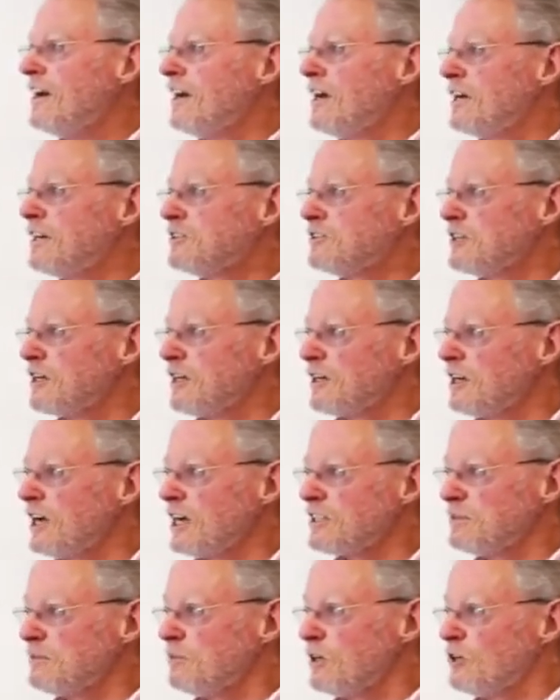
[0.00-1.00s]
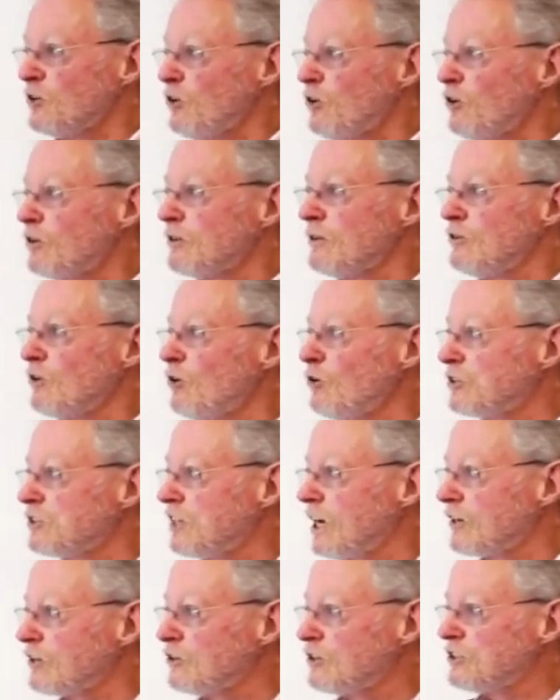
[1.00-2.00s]
It hasn't been all
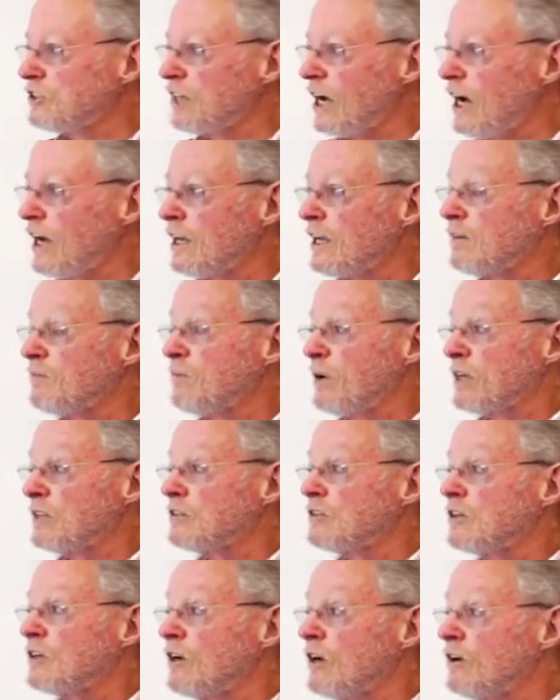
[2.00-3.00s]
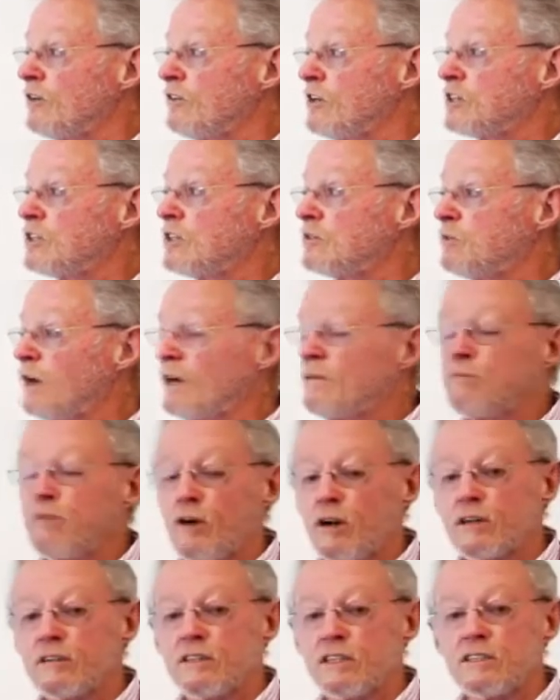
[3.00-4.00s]
good sailing, but you know, this is one
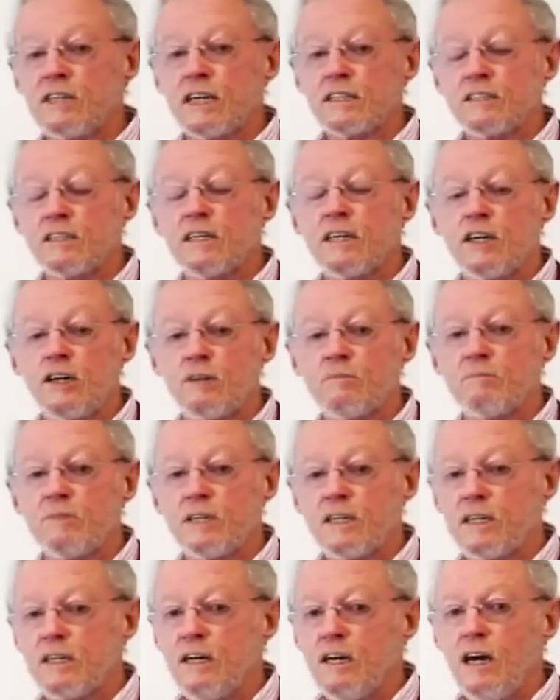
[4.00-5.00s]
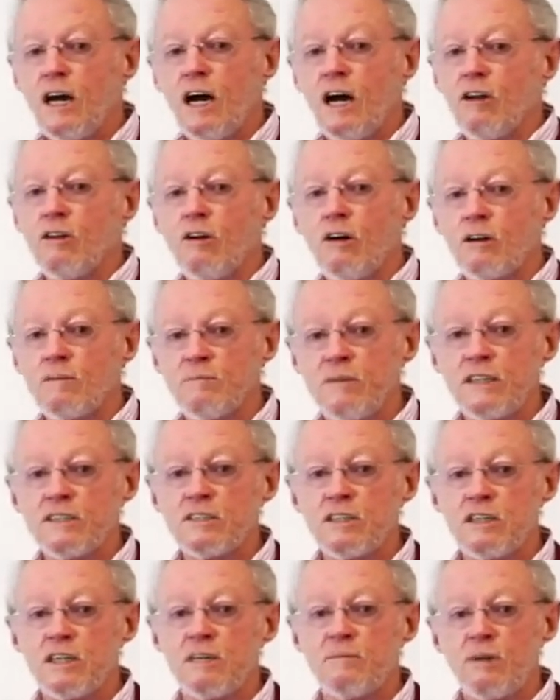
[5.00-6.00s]
product that's actually helped me a lot
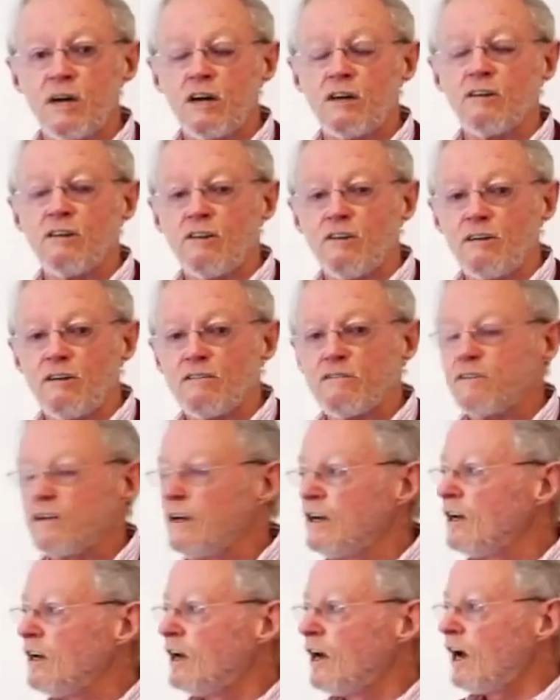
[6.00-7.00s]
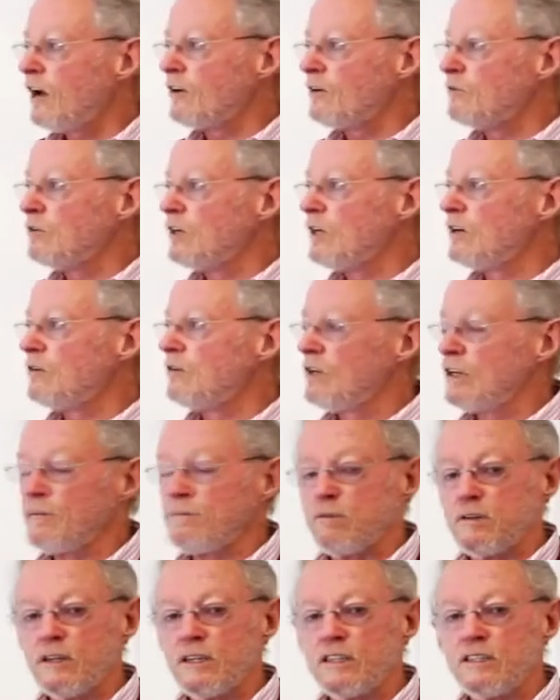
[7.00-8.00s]
immensely in my own life, and I'm
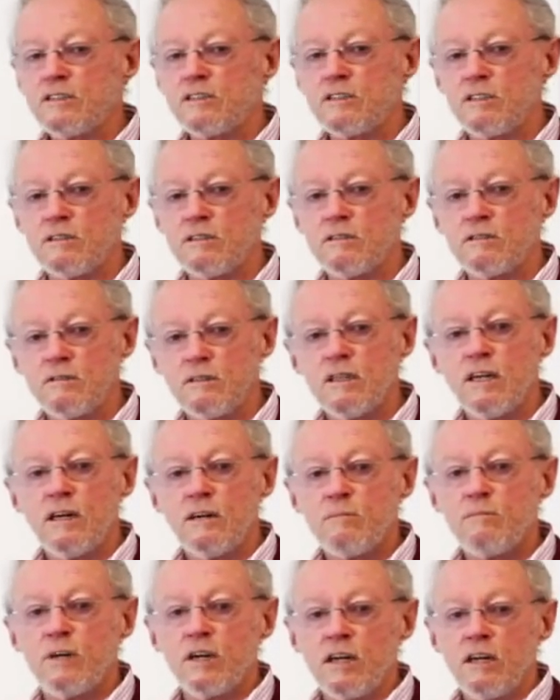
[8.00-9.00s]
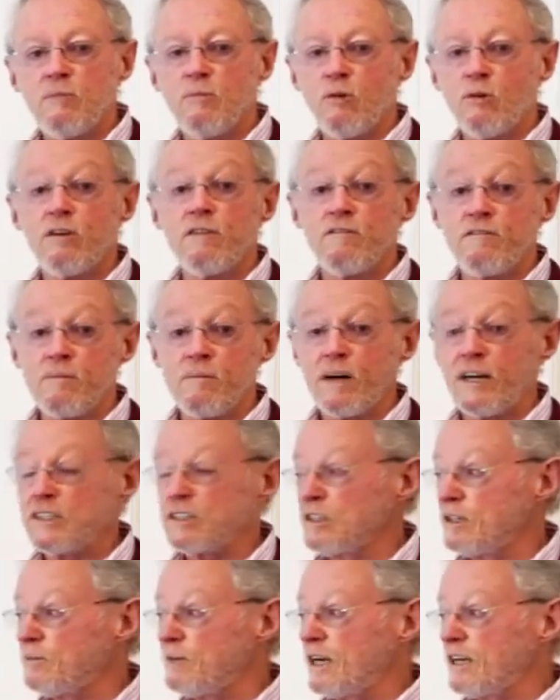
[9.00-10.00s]
really pleased to bring you more
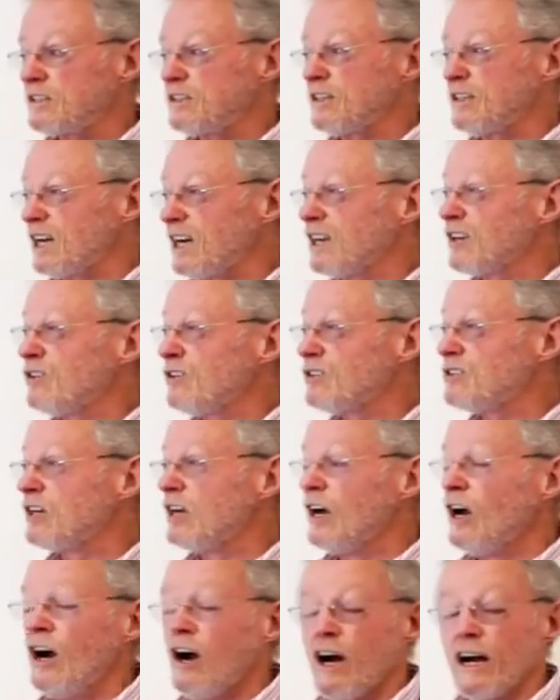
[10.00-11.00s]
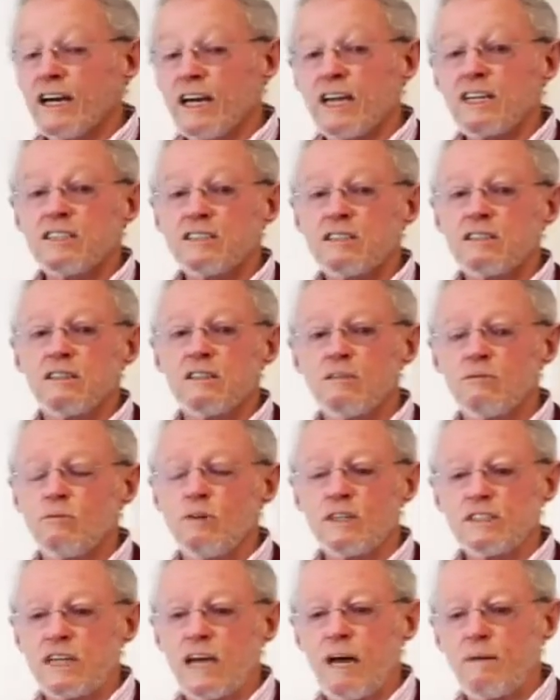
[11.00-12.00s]
information about it today, because I guess
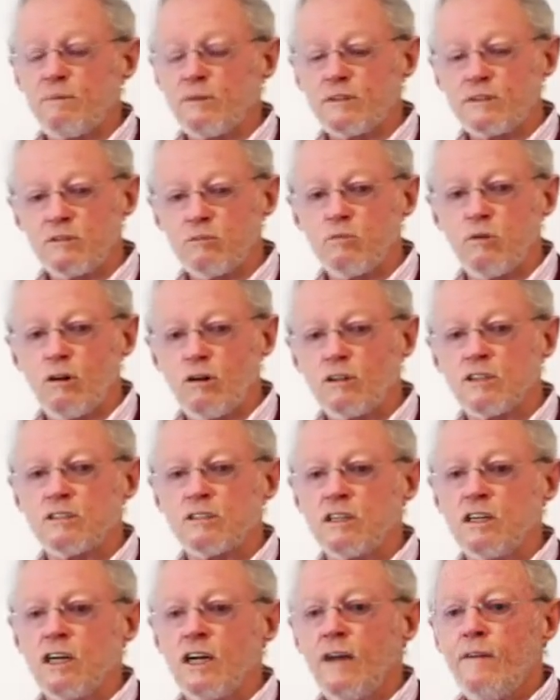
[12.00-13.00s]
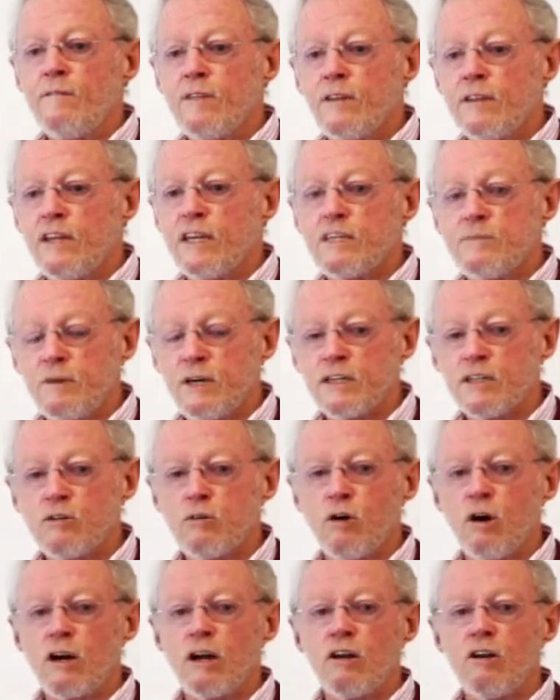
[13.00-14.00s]
what's happened, whilst there's been
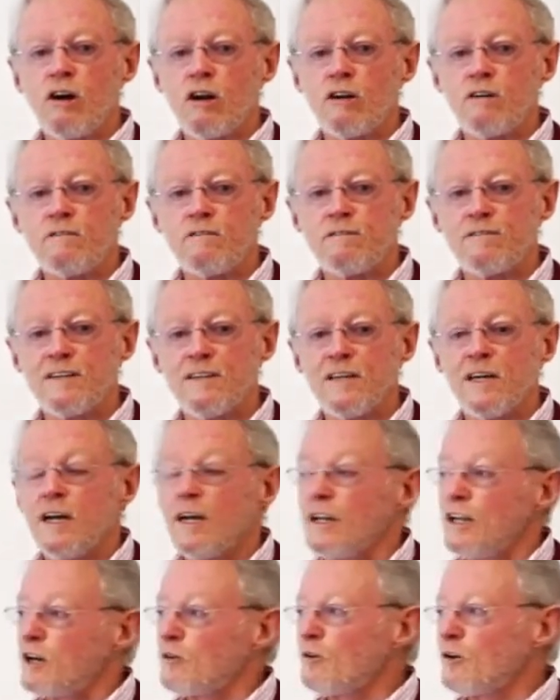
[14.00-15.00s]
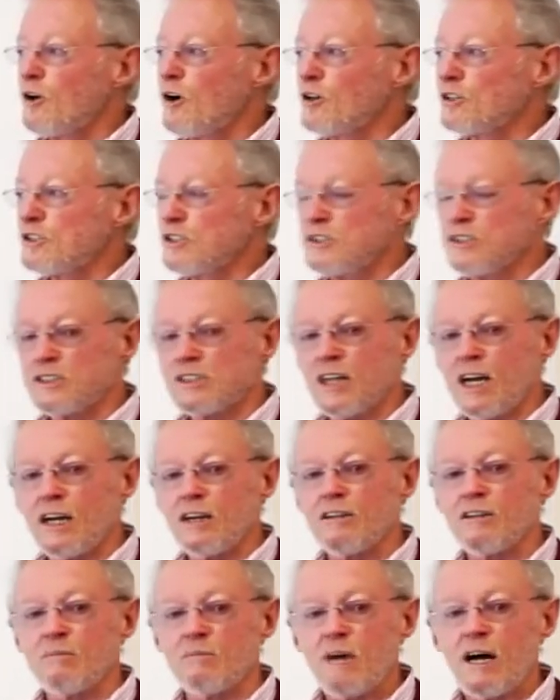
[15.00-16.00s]
quite a lot of liquid oxygen now
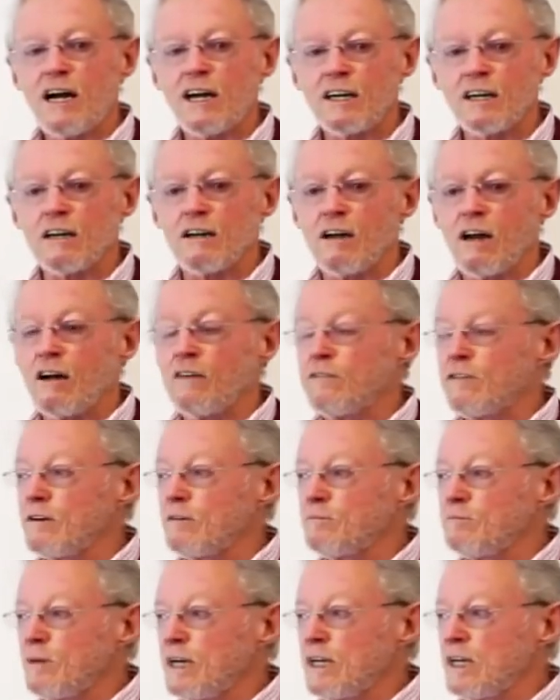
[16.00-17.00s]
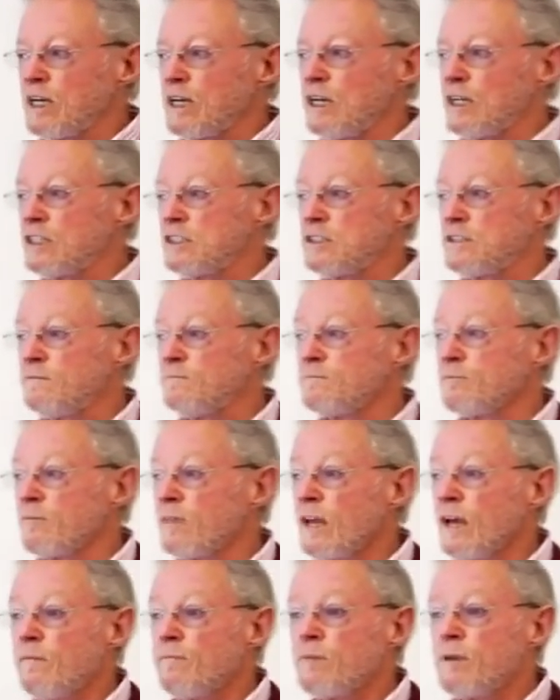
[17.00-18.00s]
in the market over many years,
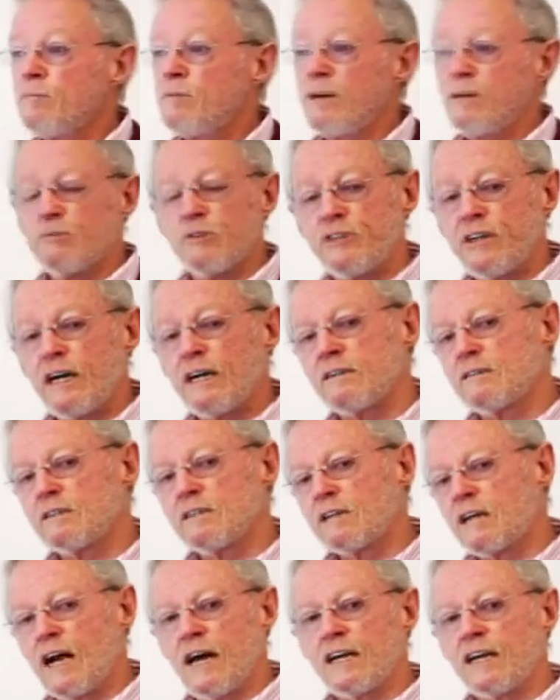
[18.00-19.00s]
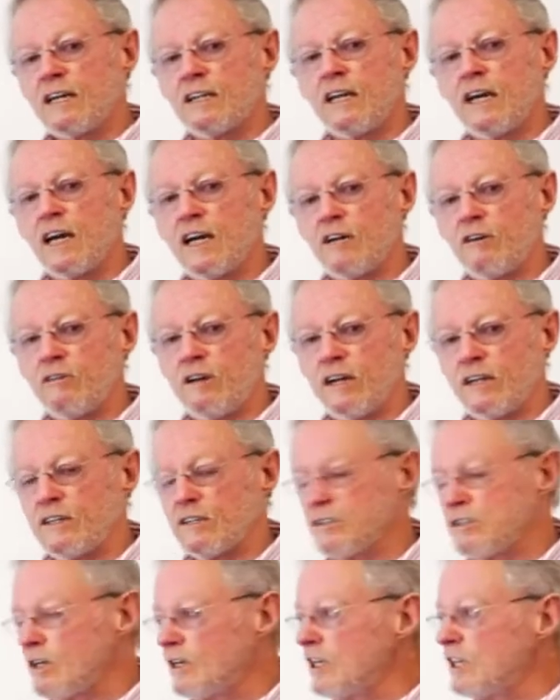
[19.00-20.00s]
people can't get their head around
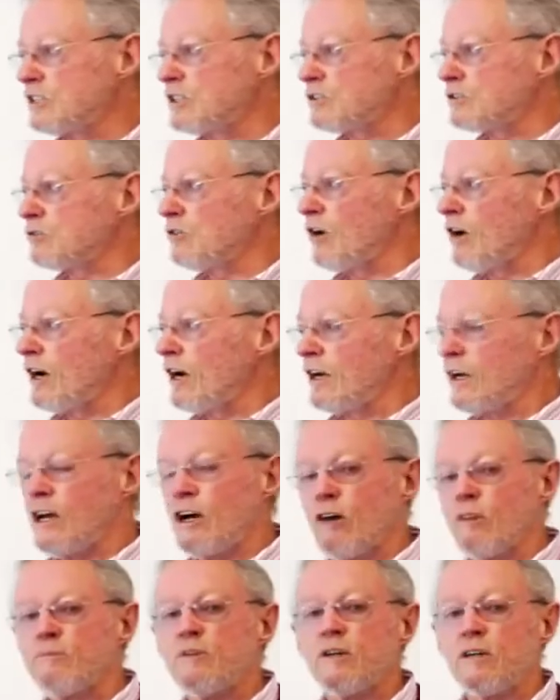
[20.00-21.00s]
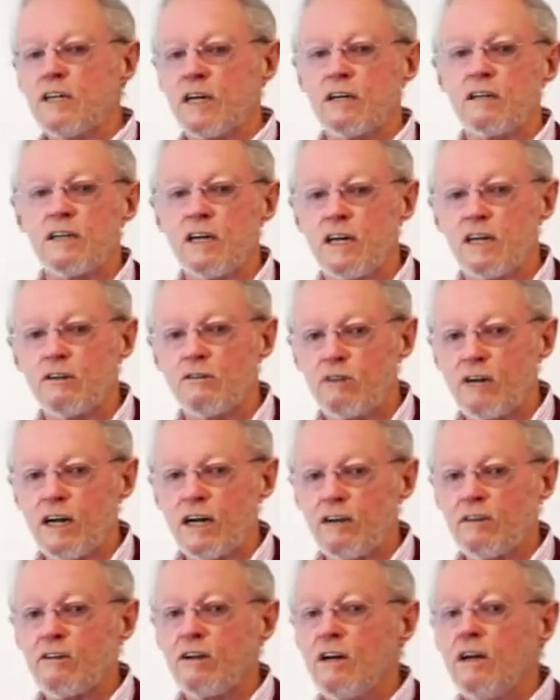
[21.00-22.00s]
it. So let's try and help you get your head
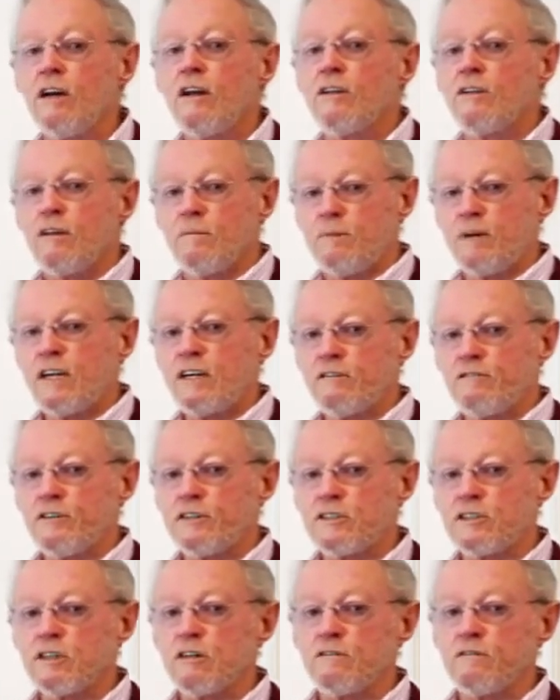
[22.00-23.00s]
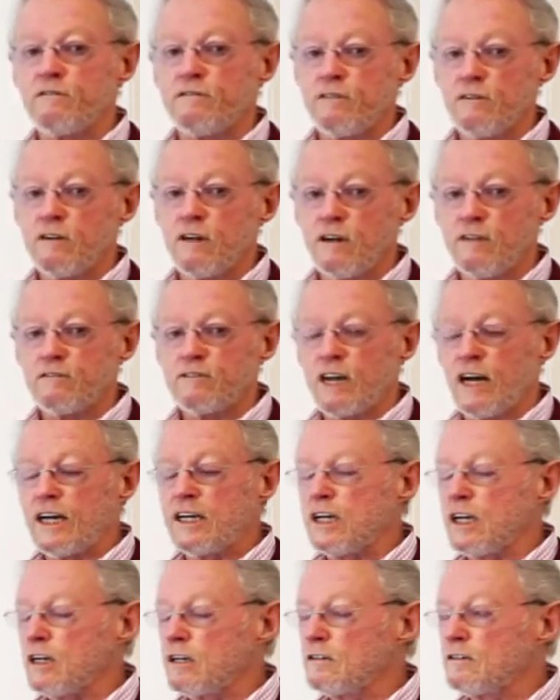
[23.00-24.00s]
around the benefits of
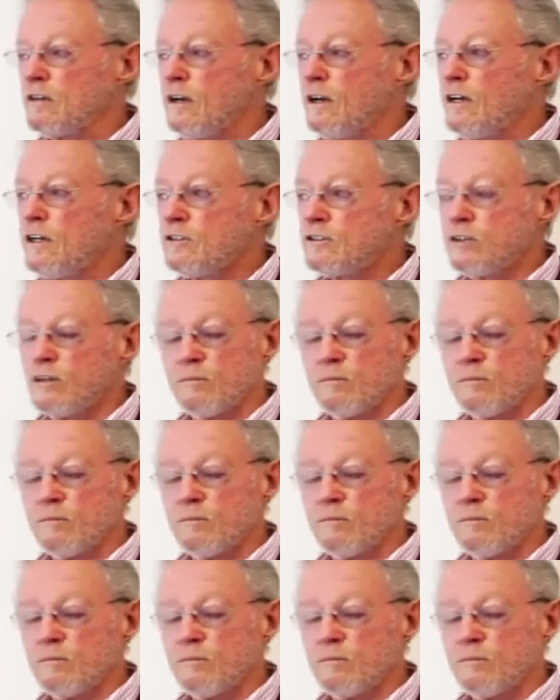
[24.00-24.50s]
taking